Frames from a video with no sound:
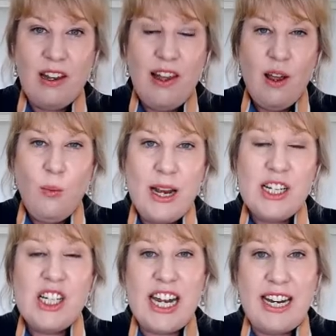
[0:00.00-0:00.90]
when
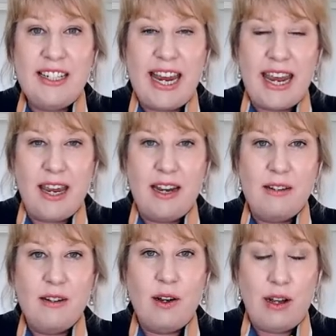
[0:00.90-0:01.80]
shared
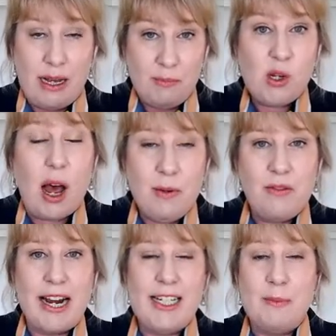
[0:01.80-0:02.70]
care type
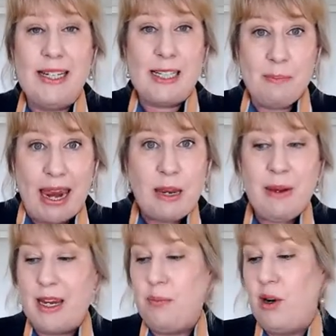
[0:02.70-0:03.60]
arrangements may
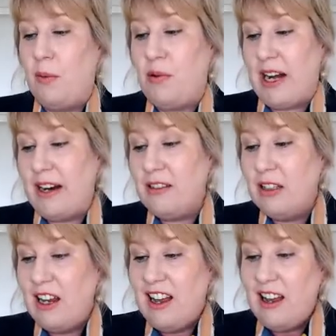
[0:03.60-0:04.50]
be appropriate
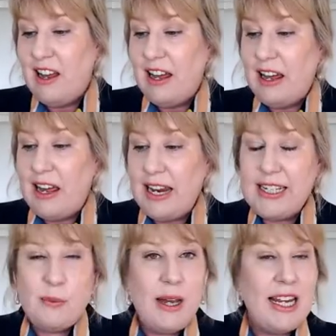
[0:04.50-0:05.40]

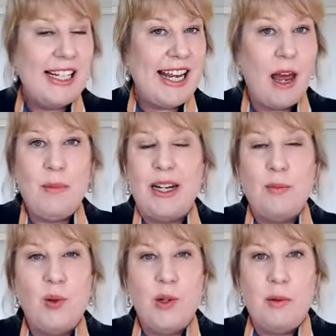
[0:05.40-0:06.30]
is where there's
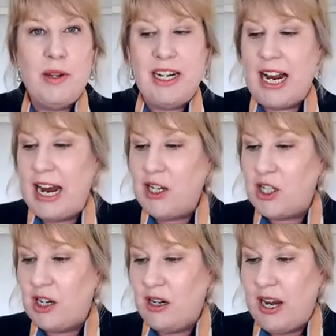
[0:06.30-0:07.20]
amicable
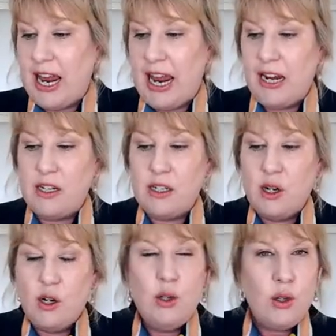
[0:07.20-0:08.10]
communication and
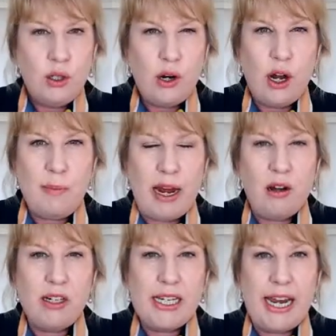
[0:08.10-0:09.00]
good
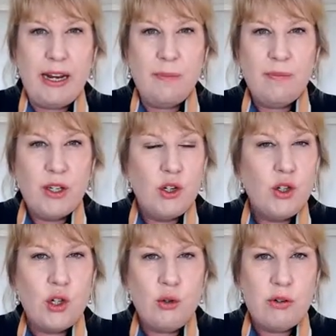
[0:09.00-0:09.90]
co-parenting,
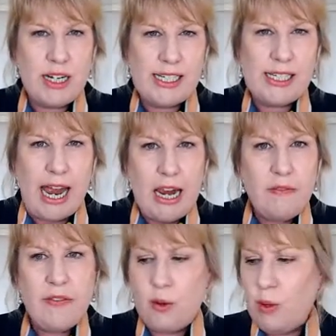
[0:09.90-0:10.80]
children are
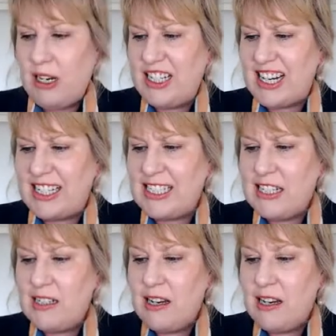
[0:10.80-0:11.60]
safe and well adjusted,